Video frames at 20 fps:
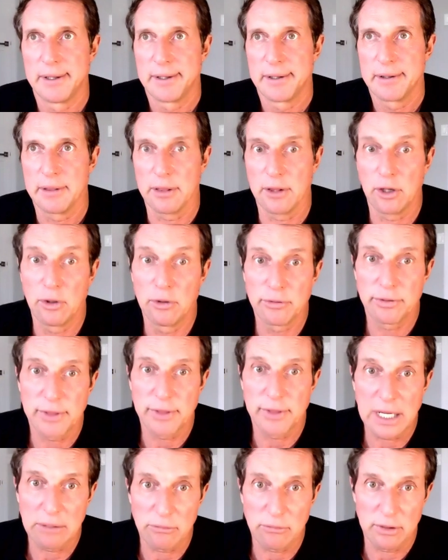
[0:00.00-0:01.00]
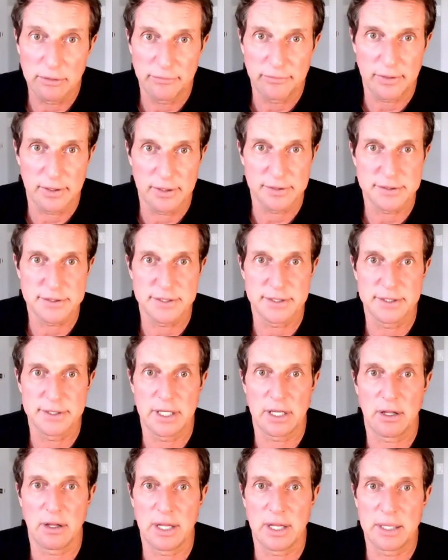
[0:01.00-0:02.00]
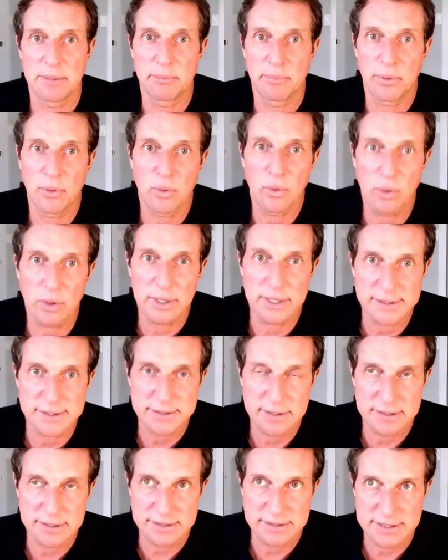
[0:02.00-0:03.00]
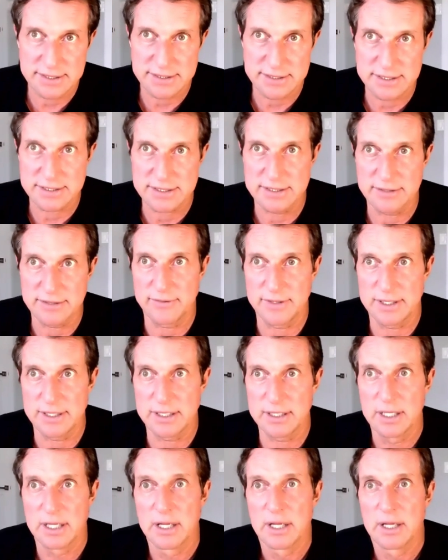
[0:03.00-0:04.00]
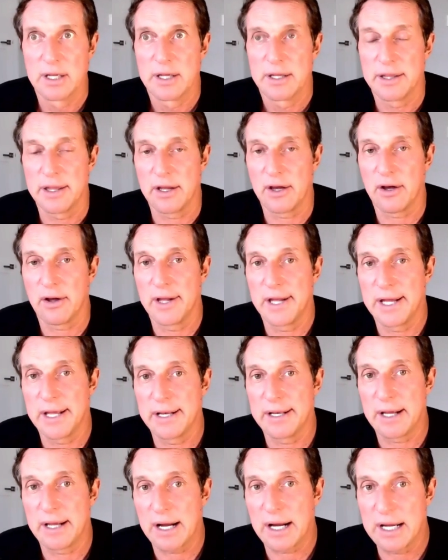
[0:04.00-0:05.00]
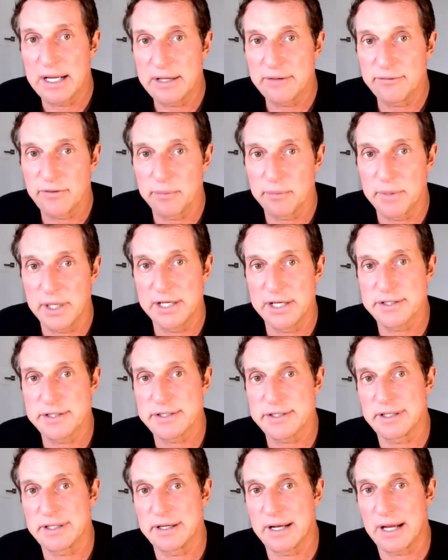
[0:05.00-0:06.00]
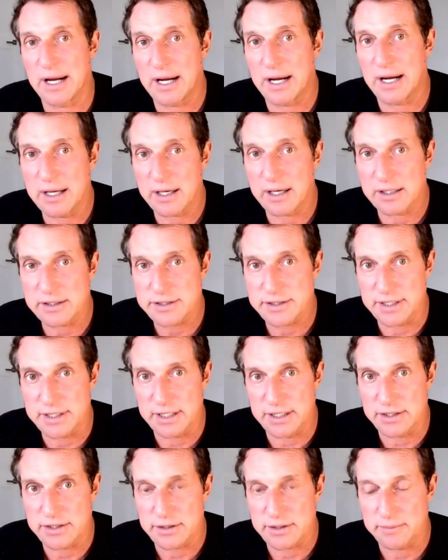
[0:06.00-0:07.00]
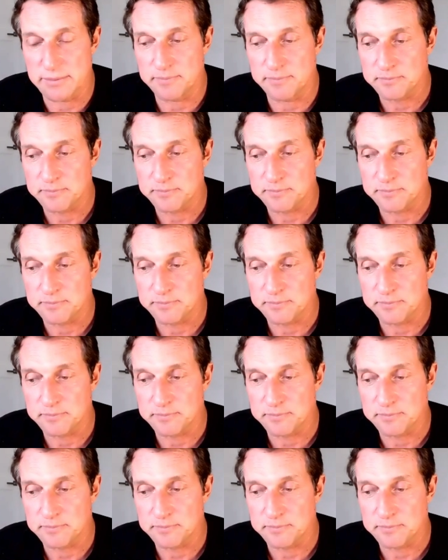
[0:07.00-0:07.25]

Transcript: low thyroid function, they all had poor insulin sensitivity, they all had high inflammation and high oxidation.